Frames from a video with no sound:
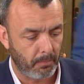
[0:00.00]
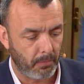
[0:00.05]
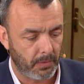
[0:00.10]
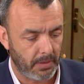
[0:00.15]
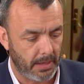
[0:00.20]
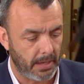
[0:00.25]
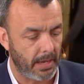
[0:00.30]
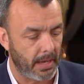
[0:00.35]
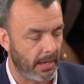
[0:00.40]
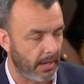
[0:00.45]

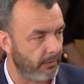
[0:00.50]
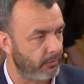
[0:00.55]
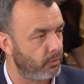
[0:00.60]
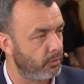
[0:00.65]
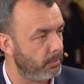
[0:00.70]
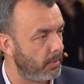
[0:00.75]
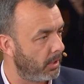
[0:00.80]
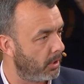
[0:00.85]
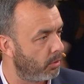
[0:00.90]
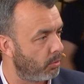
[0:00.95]
They have
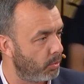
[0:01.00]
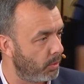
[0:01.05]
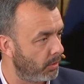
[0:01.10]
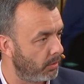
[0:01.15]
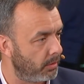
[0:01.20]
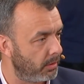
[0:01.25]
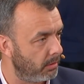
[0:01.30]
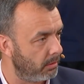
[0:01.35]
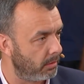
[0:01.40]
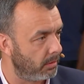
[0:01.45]
to make a
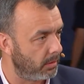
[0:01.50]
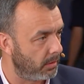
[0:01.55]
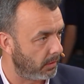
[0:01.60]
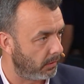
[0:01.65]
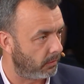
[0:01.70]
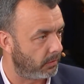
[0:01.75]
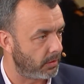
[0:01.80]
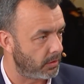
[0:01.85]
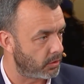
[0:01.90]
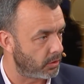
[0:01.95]
real
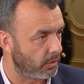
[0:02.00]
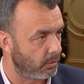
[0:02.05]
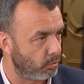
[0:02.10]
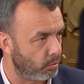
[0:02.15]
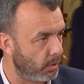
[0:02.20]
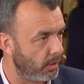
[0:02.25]
decision.